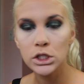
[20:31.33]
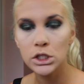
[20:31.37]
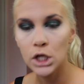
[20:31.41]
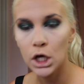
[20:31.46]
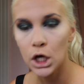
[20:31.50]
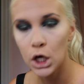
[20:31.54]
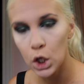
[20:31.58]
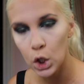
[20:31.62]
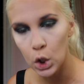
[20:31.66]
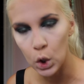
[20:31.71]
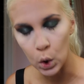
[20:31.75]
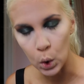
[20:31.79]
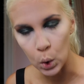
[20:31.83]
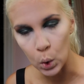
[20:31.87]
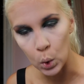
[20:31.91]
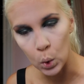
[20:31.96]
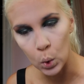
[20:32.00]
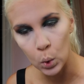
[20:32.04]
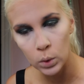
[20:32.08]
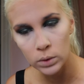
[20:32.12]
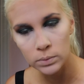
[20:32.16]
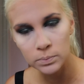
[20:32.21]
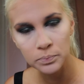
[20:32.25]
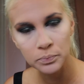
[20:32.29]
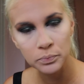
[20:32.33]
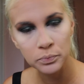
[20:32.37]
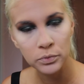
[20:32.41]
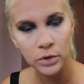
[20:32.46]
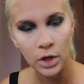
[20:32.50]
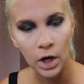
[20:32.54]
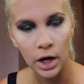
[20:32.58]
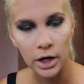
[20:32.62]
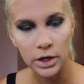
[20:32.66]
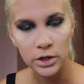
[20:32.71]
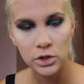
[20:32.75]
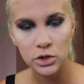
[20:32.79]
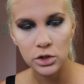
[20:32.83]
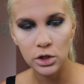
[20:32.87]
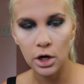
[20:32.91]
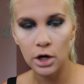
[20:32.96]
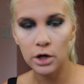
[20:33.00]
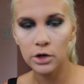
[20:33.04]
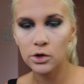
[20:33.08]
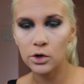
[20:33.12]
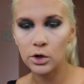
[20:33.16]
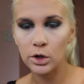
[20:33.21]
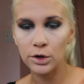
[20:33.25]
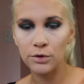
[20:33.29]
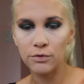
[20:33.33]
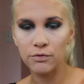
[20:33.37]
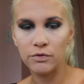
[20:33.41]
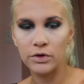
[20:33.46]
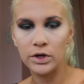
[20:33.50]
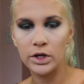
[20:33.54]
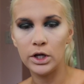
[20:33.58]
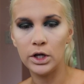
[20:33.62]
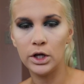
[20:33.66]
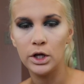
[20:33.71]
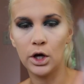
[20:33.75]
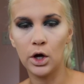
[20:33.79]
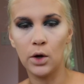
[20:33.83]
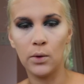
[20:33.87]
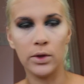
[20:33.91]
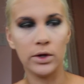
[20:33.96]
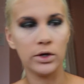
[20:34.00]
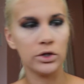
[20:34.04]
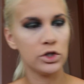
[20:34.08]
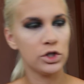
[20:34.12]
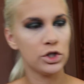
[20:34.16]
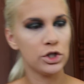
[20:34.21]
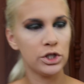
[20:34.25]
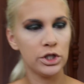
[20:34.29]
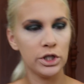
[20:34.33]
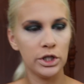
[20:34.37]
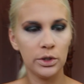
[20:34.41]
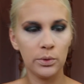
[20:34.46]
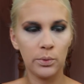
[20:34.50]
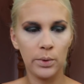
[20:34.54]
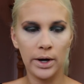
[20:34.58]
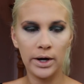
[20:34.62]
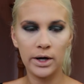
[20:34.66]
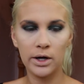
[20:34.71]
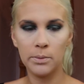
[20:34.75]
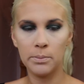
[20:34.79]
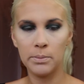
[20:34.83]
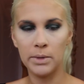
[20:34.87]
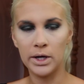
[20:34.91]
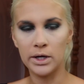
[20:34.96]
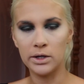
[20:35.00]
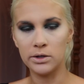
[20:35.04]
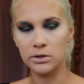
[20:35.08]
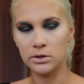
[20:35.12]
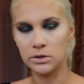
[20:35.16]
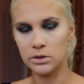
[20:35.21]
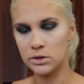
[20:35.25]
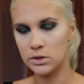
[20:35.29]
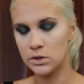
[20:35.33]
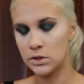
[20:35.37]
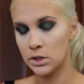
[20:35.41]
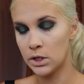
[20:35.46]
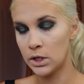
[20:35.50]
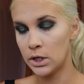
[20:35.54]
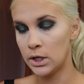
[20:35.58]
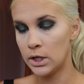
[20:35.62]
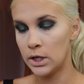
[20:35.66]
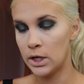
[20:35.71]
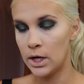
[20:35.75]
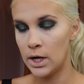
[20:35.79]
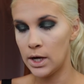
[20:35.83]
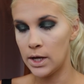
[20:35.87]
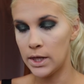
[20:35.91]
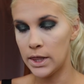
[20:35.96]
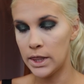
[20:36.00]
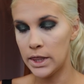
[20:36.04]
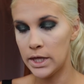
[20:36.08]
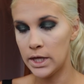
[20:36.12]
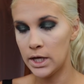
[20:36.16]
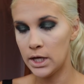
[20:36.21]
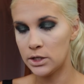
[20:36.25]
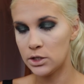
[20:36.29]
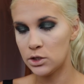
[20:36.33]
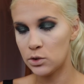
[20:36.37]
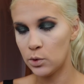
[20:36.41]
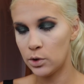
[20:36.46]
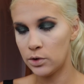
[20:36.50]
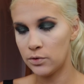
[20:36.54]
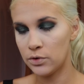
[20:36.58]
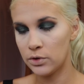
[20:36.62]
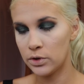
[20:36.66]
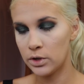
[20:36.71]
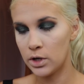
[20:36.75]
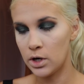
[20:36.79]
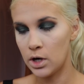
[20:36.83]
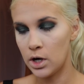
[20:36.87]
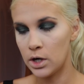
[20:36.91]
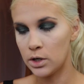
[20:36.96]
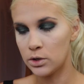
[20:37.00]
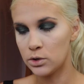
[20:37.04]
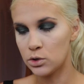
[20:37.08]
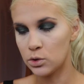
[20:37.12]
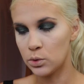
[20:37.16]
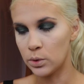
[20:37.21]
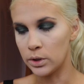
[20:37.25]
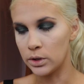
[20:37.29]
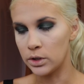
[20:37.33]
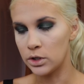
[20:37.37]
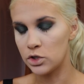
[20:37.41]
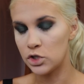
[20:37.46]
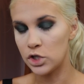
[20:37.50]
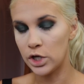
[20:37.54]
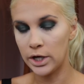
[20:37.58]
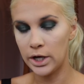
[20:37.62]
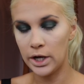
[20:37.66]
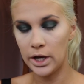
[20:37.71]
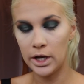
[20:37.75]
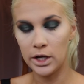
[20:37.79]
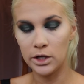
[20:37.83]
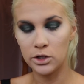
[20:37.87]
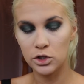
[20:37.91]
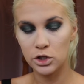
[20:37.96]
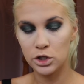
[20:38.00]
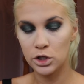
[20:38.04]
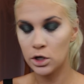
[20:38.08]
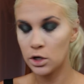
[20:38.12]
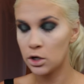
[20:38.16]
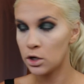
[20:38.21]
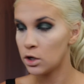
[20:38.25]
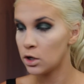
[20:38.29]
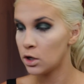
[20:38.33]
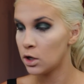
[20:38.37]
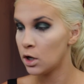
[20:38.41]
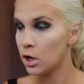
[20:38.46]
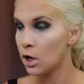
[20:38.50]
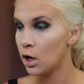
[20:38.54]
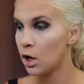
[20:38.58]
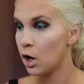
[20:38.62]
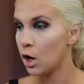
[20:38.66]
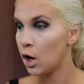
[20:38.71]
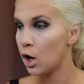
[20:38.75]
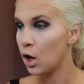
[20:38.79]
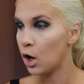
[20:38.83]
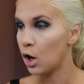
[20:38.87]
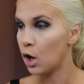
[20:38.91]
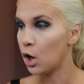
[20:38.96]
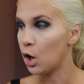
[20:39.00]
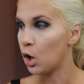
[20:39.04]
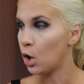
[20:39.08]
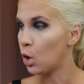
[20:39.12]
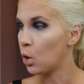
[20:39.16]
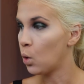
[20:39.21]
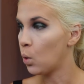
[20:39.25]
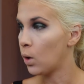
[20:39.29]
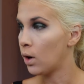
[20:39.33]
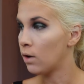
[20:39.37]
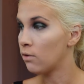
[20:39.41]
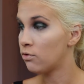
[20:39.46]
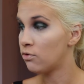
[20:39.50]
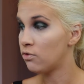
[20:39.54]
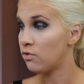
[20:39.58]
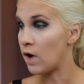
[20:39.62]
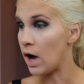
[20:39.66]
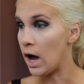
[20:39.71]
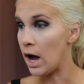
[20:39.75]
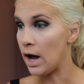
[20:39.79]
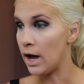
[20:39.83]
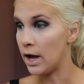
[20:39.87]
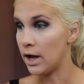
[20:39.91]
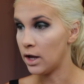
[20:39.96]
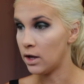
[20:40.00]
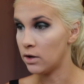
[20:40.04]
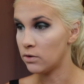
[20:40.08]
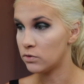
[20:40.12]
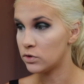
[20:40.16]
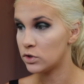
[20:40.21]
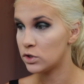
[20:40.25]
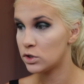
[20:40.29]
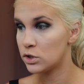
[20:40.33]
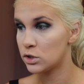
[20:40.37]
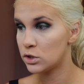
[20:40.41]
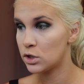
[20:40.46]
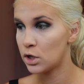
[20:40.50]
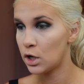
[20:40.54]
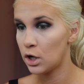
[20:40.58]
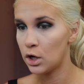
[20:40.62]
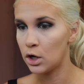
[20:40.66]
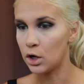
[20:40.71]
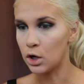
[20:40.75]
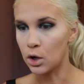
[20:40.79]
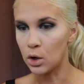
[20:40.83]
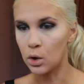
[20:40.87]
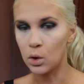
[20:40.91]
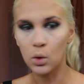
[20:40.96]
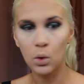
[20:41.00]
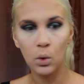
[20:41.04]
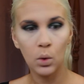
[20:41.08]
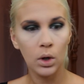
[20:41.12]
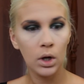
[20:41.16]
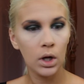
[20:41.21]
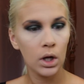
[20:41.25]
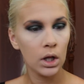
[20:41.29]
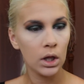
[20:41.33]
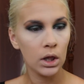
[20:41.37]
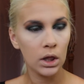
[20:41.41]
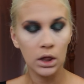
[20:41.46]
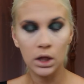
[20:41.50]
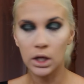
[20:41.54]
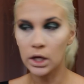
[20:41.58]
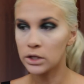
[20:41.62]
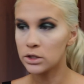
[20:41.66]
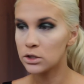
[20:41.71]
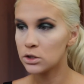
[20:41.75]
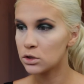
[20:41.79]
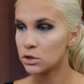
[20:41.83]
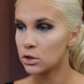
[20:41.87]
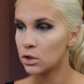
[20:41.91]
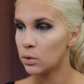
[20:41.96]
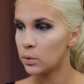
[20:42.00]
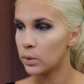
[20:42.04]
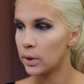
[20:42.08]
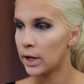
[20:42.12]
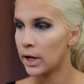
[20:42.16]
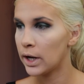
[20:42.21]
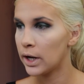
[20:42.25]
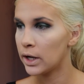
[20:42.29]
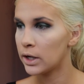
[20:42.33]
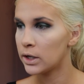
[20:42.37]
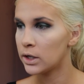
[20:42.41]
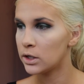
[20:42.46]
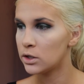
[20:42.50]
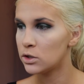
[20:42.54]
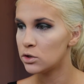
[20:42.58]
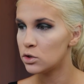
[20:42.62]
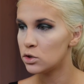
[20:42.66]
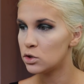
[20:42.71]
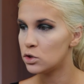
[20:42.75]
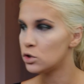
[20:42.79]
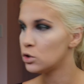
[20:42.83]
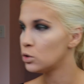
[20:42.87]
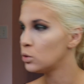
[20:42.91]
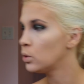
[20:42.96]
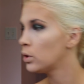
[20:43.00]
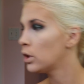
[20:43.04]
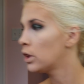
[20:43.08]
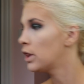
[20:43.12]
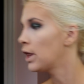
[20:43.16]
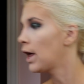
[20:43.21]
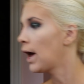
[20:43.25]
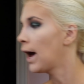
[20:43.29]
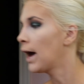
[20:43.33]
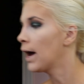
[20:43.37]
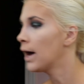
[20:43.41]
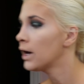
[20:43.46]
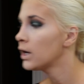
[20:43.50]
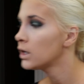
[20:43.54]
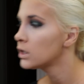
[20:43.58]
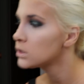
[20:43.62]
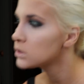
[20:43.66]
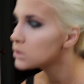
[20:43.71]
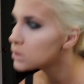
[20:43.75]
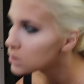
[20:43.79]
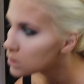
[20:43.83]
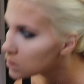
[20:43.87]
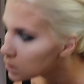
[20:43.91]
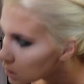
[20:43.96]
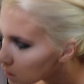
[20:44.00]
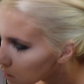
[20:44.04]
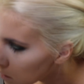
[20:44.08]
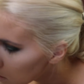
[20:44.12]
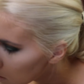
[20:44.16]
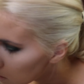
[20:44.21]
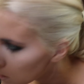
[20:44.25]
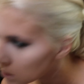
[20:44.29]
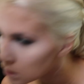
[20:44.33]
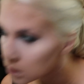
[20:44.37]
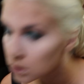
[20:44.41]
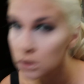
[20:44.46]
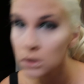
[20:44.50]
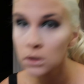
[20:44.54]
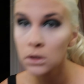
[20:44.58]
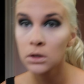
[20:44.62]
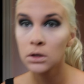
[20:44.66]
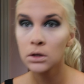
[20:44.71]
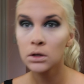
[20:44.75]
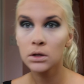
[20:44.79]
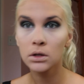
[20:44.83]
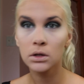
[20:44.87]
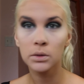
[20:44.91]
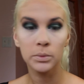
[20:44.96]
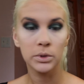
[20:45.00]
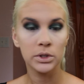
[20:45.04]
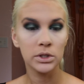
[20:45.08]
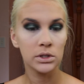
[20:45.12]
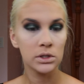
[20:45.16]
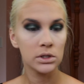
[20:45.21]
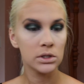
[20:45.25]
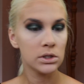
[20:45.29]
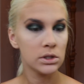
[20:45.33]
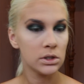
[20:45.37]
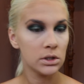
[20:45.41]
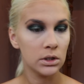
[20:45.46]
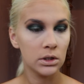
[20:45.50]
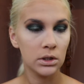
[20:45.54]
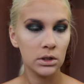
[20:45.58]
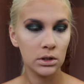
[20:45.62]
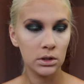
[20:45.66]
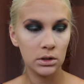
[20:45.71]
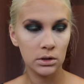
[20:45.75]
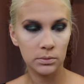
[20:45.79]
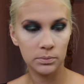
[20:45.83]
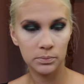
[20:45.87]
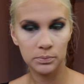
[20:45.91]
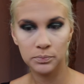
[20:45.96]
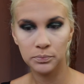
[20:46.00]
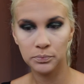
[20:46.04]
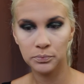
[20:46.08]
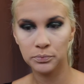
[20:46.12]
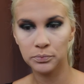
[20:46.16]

So, I saw in her video that she recommends this one for the contouring, the JH05. So, let's go ahead and do that. Let me see.